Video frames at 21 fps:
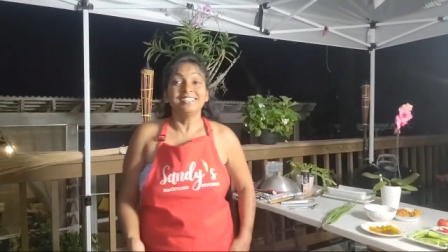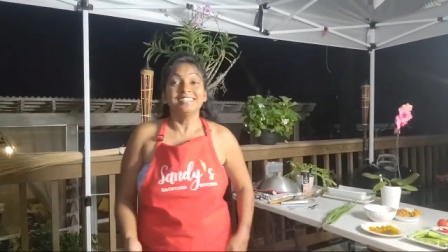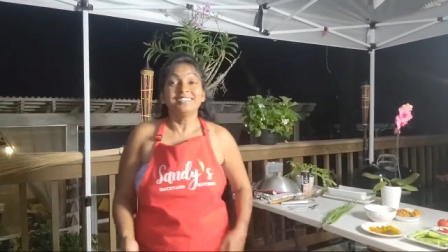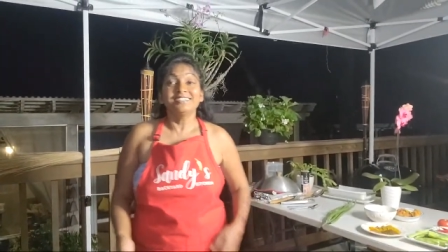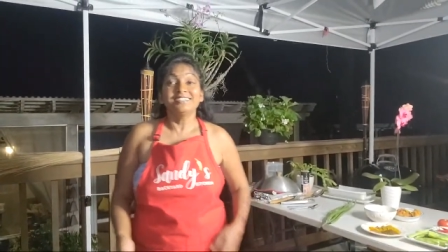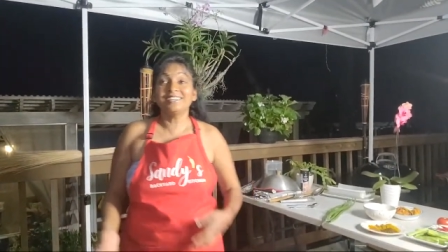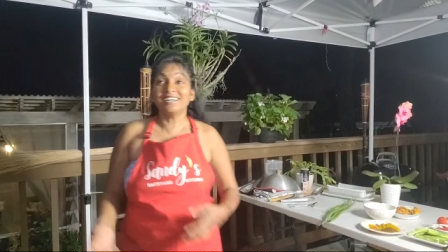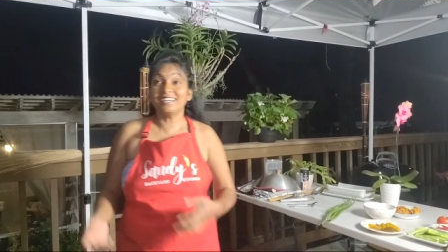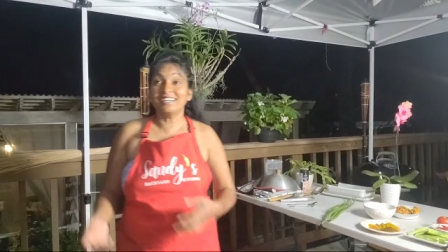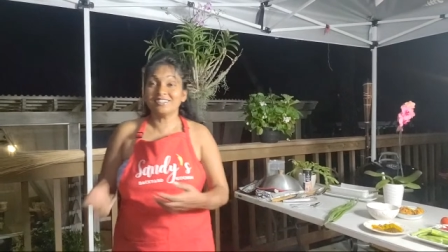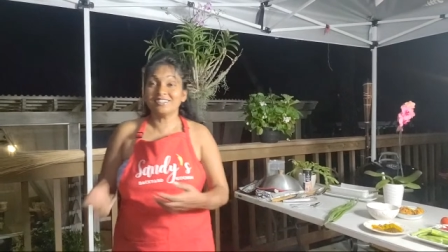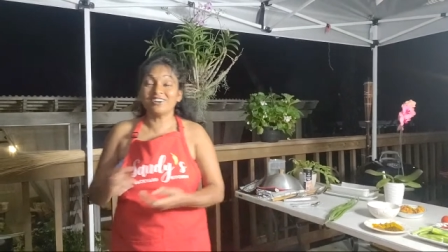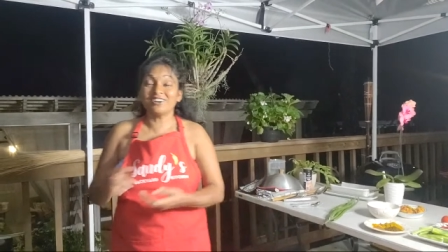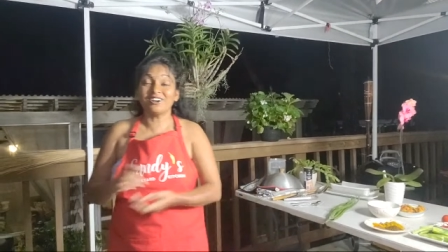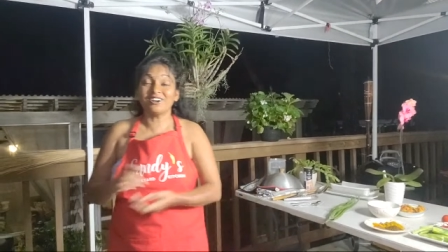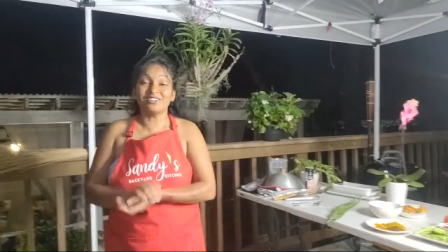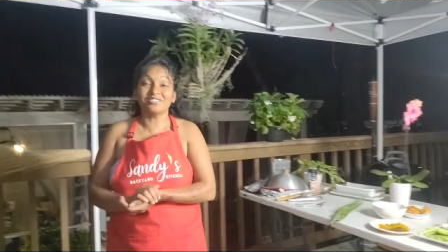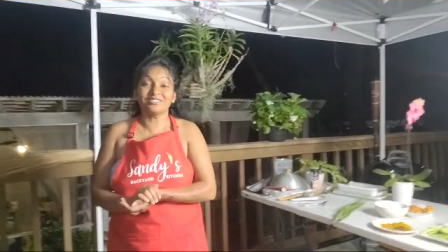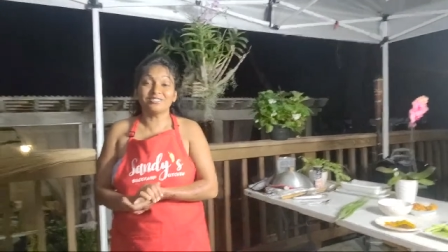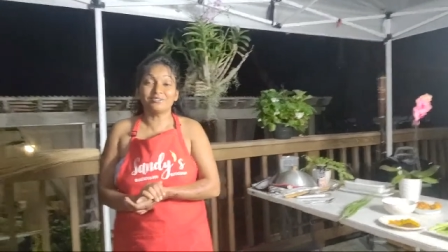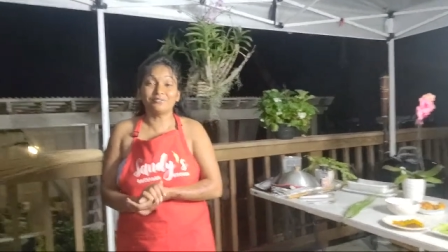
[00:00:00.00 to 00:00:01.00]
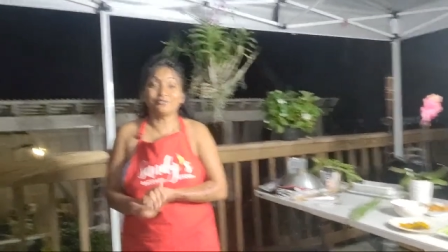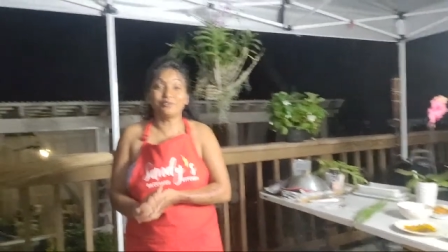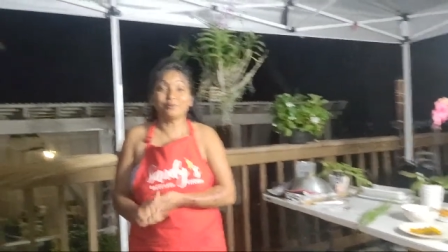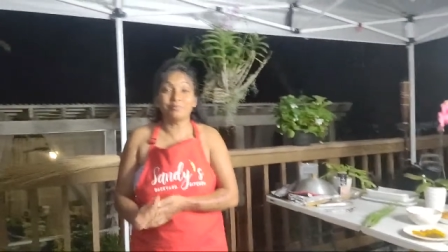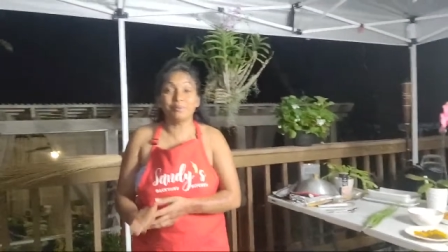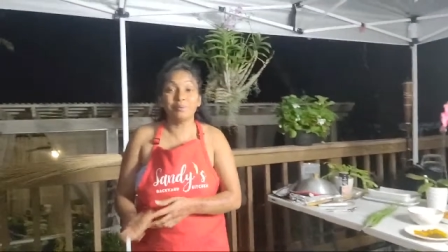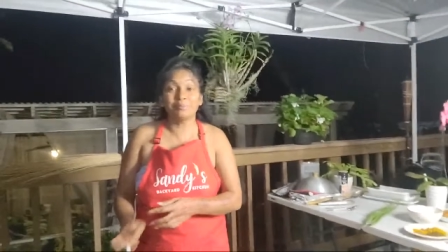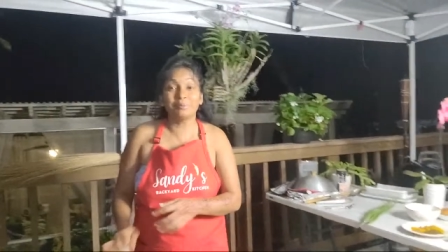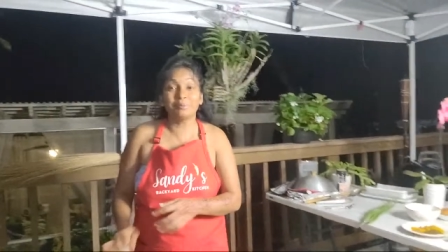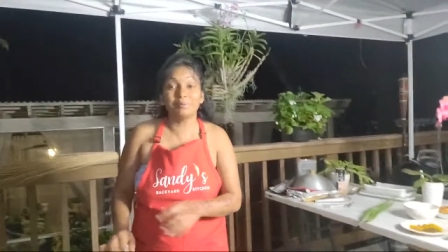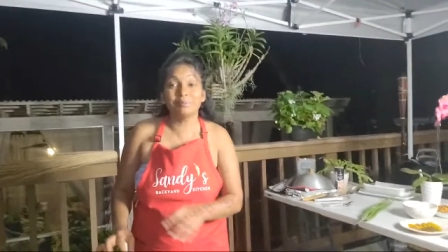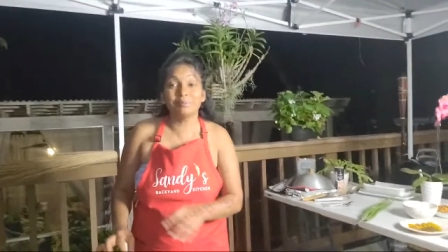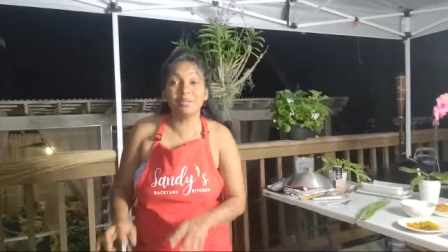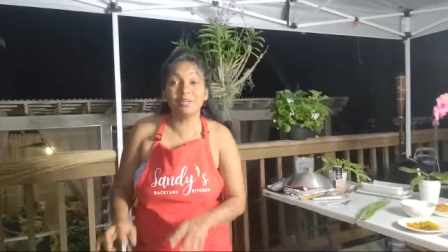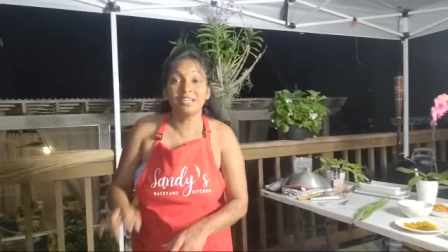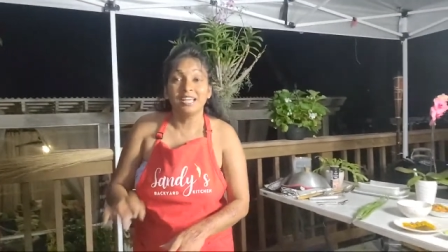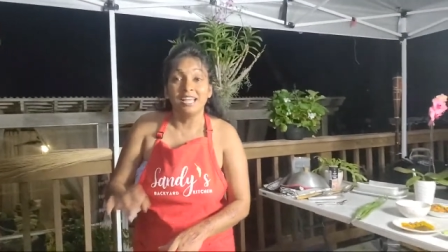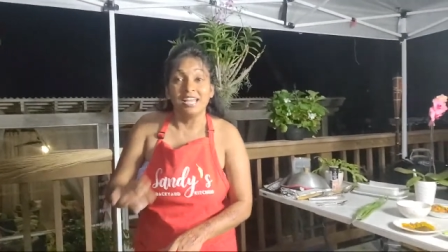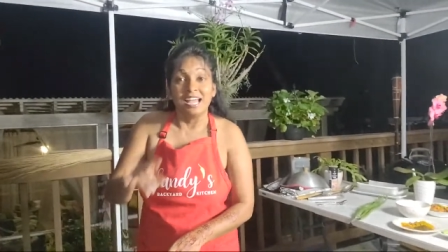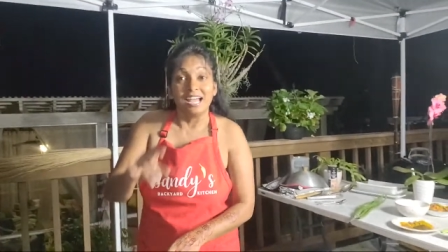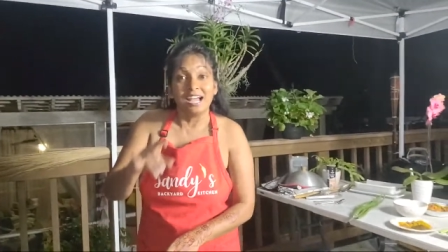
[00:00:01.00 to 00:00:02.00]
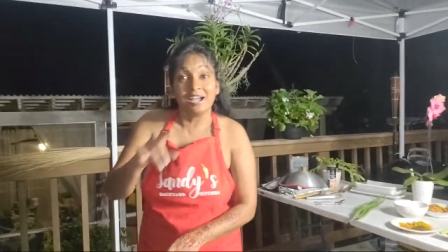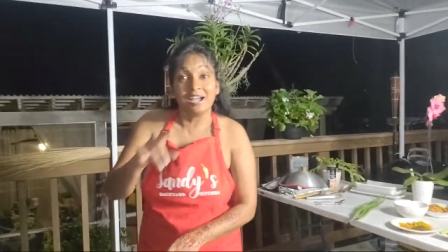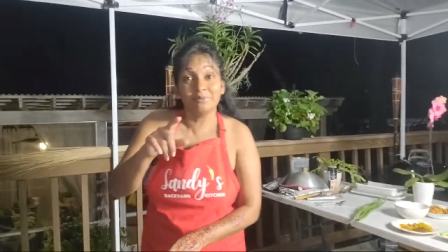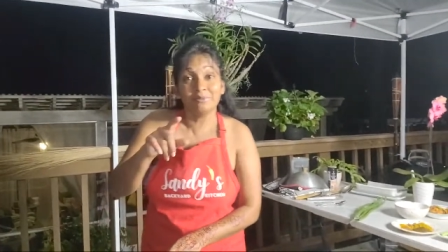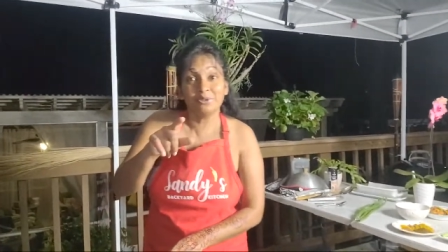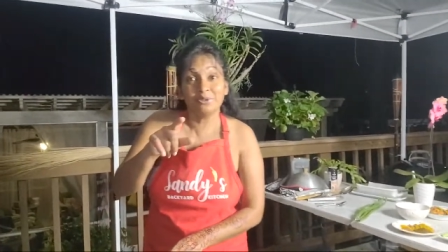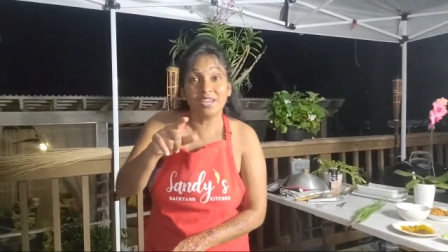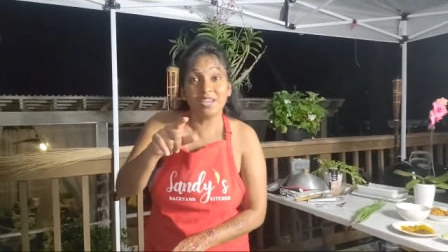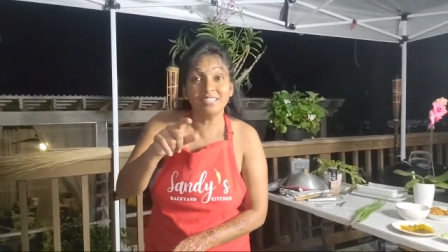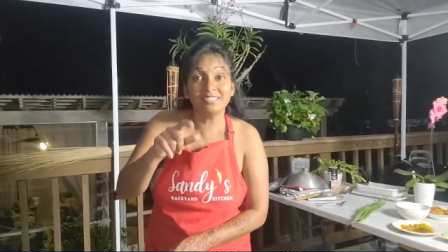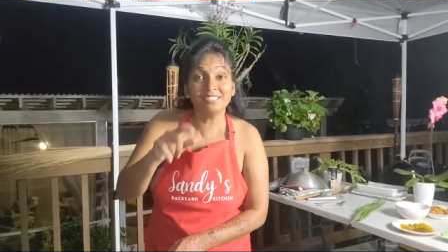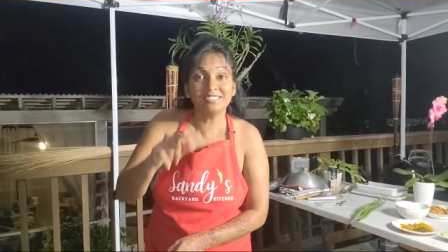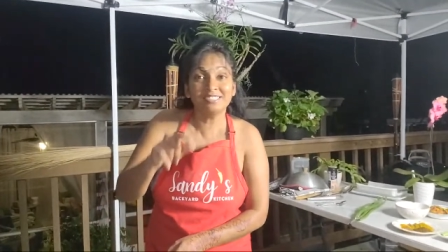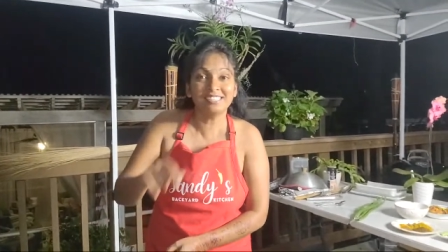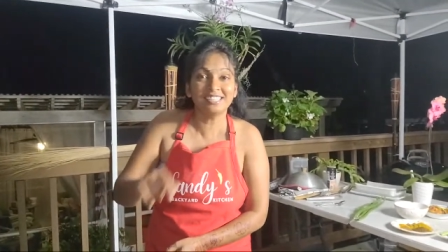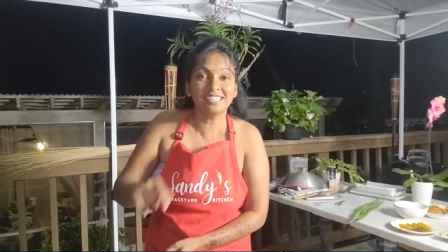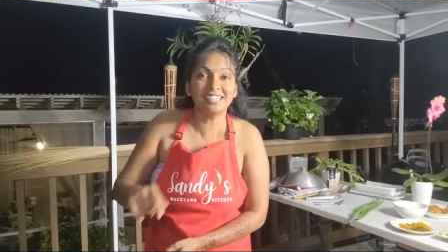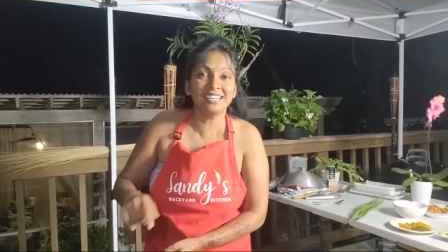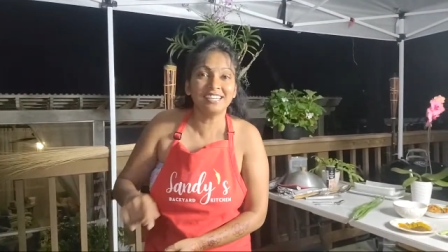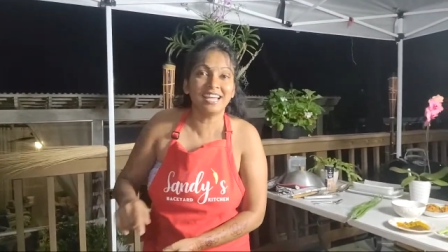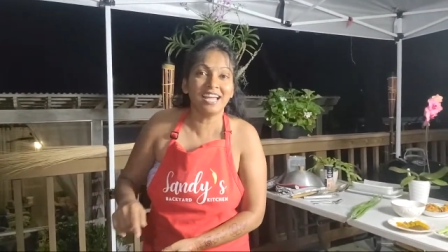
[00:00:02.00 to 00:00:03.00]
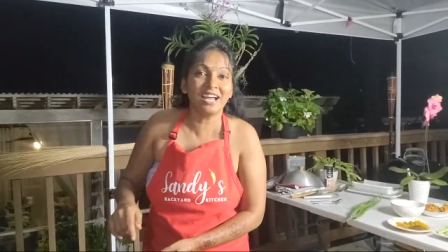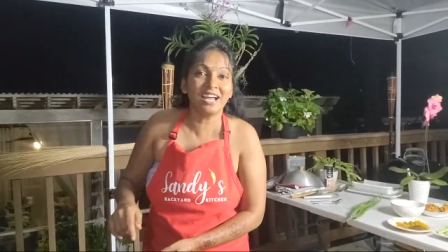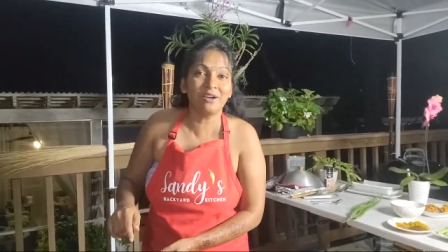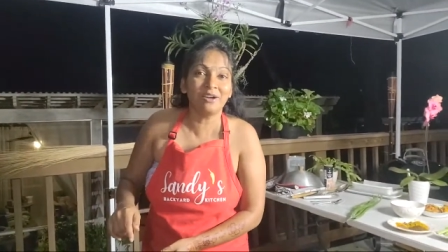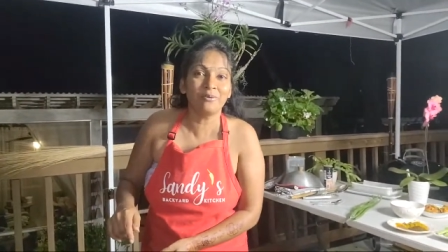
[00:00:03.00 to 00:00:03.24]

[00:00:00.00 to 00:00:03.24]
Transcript: You can call out a few people, but I'm trying to see uh,